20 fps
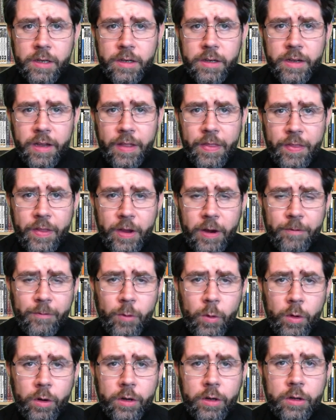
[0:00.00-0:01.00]
And
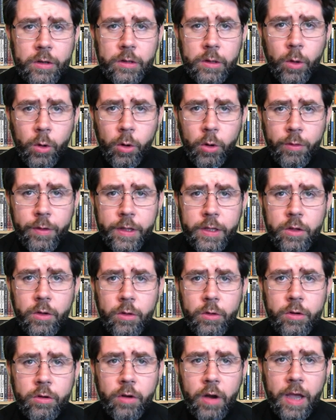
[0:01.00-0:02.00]
therefore, glory, O
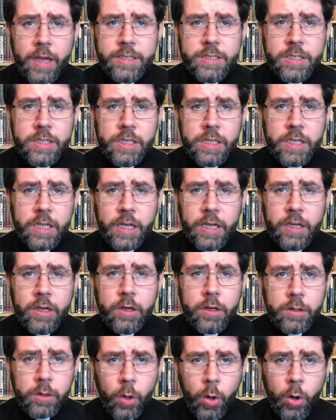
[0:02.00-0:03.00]
Christ the King,
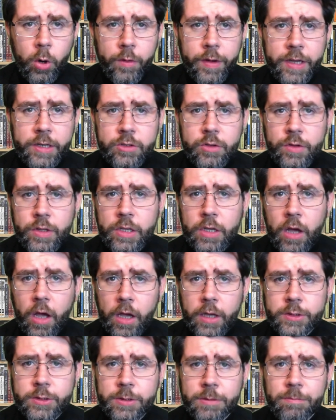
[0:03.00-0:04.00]
glory to the
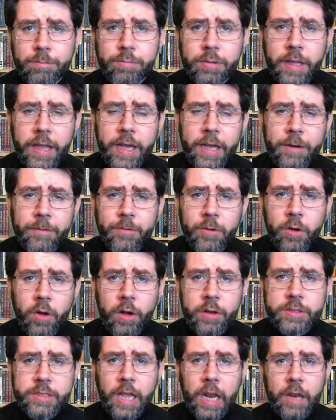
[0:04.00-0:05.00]
awesome plan for
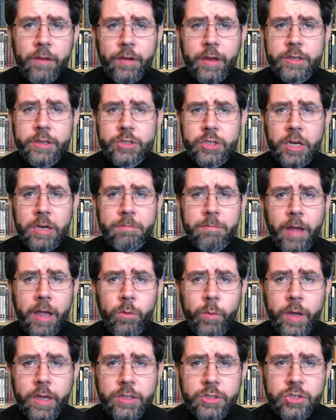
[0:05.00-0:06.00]
our salvation, by
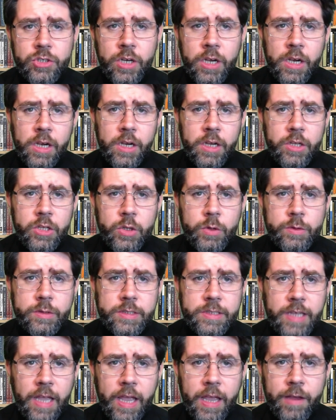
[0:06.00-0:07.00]
which you
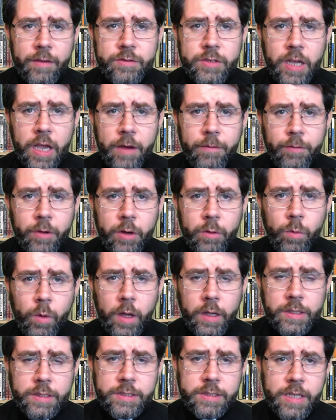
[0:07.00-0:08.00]
saved
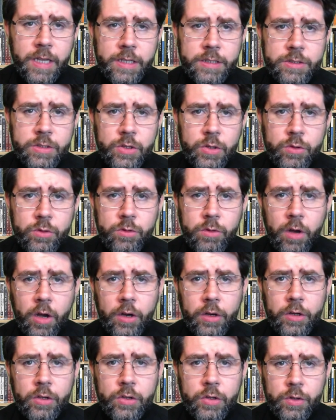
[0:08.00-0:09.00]
everyone, since you
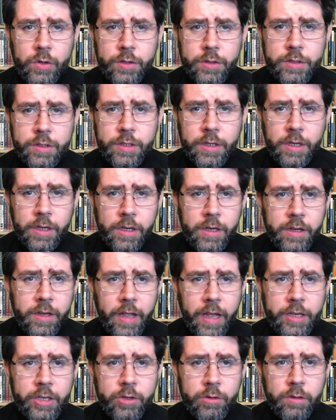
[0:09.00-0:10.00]
are good
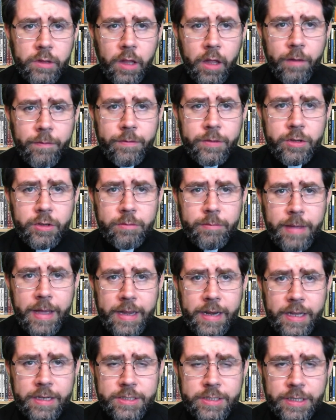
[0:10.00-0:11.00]
and you love
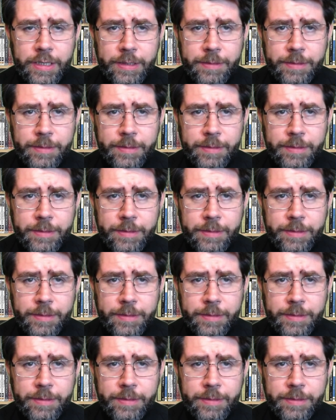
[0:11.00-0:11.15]
humanity.